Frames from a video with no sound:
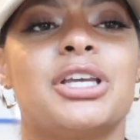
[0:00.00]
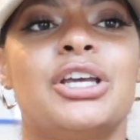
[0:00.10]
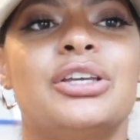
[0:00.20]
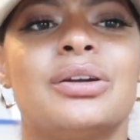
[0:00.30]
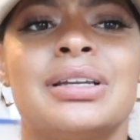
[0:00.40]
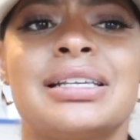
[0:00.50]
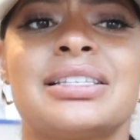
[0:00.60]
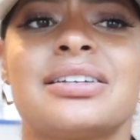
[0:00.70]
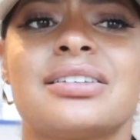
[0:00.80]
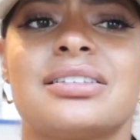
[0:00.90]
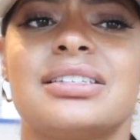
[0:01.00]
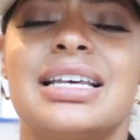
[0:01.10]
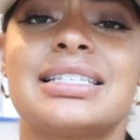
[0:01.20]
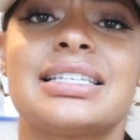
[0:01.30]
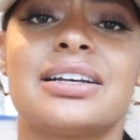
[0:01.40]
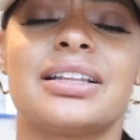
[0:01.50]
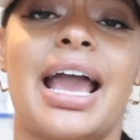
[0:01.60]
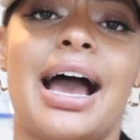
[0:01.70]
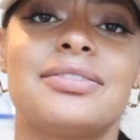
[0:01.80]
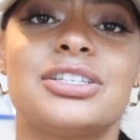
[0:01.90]
you don't necessarily
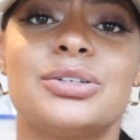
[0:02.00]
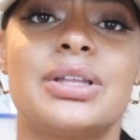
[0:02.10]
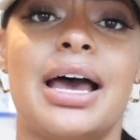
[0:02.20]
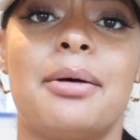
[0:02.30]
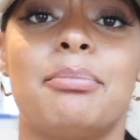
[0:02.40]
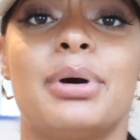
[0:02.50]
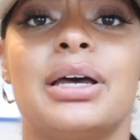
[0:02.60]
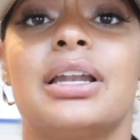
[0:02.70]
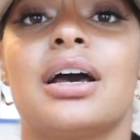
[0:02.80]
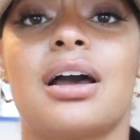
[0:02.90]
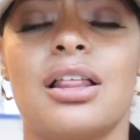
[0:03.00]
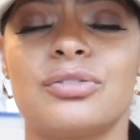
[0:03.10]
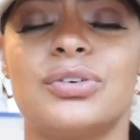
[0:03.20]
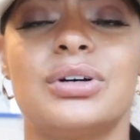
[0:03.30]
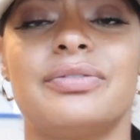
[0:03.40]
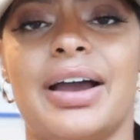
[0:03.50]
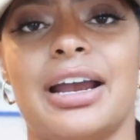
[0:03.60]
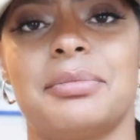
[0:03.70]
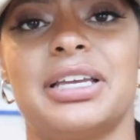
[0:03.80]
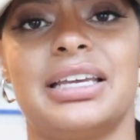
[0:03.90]
have to do that, but a colorful
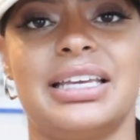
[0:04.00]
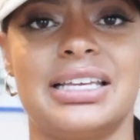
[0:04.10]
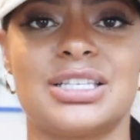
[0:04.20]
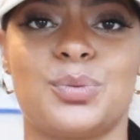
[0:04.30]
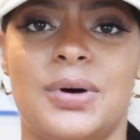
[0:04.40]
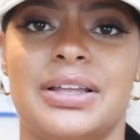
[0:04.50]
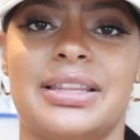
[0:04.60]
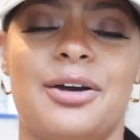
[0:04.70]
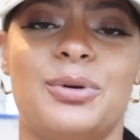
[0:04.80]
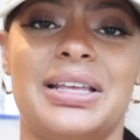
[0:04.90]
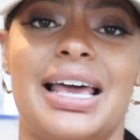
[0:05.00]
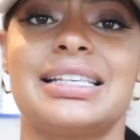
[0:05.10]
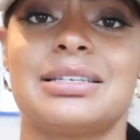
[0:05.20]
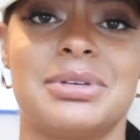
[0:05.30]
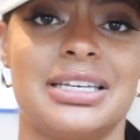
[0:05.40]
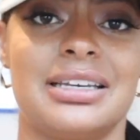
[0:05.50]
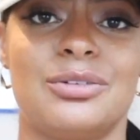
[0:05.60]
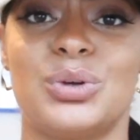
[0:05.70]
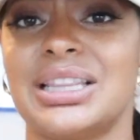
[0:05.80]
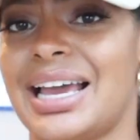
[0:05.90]
environment is one that we like to be
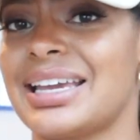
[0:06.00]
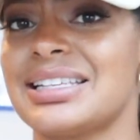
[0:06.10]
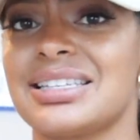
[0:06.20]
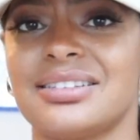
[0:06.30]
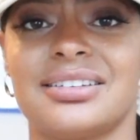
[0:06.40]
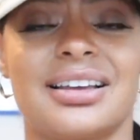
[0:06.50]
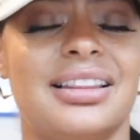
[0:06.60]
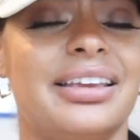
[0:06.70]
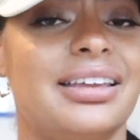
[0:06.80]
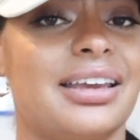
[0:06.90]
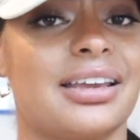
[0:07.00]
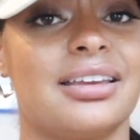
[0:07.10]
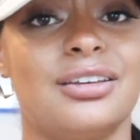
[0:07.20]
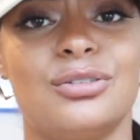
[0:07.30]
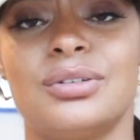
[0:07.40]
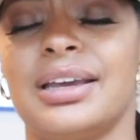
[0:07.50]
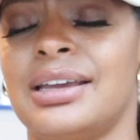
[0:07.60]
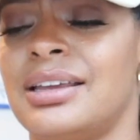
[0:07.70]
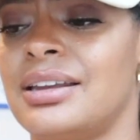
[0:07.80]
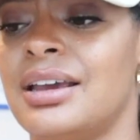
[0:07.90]
in. We like it to look clean and cute,
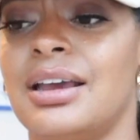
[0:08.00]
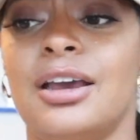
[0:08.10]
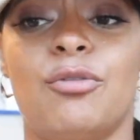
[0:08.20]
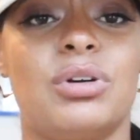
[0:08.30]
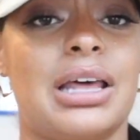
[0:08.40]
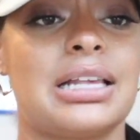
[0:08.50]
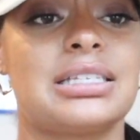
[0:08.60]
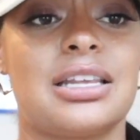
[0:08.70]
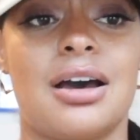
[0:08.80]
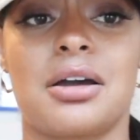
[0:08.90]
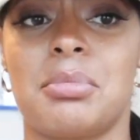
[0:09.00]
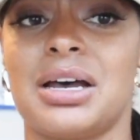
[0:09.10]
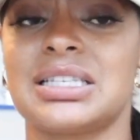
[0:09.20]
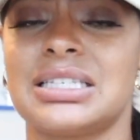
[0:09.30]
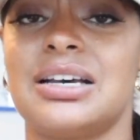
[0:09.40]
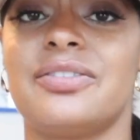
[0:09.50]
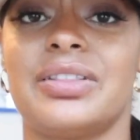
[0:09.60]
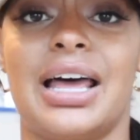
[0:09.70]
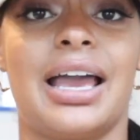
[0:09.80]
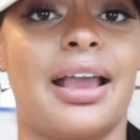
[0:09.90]
and we like to talk about stuff
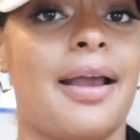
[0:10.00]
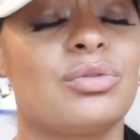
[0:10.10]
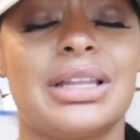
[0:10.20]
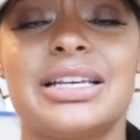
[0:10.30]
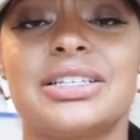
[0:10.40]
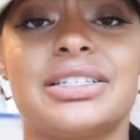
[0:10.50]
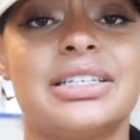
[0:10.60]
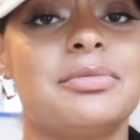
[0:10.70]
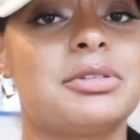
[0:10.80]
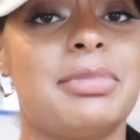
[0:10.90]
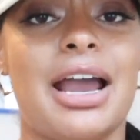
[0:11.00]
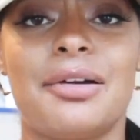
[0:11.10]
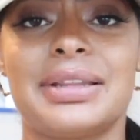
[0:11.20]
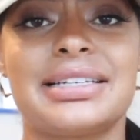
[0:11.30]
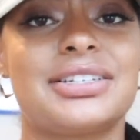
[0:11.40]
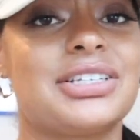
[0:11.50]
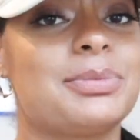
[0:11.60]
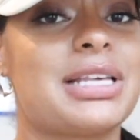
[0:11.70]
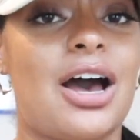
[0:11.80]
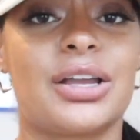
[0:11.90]
like relationships, bad
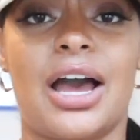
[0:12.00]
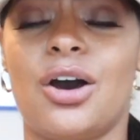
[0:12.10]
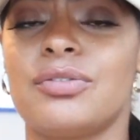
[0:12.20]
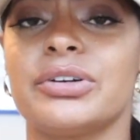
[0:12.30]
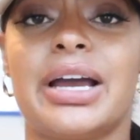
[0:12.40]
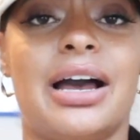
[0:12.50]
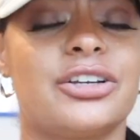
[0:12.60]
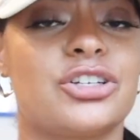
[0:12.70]
relationships, how you got over it, how you're